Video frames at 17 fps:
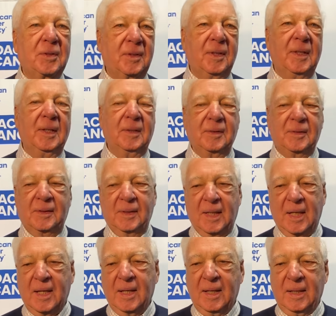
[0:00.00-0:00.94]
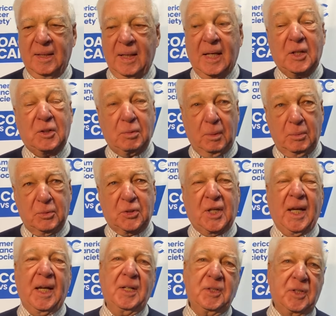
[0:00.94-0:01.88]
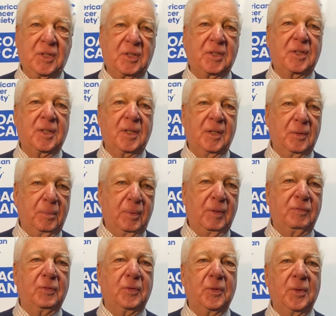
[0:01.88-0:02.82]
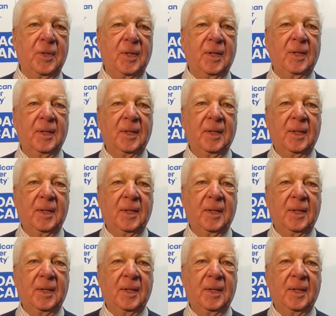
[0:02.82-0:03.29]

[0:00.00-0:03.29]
You know, the last one was Kansas the year before.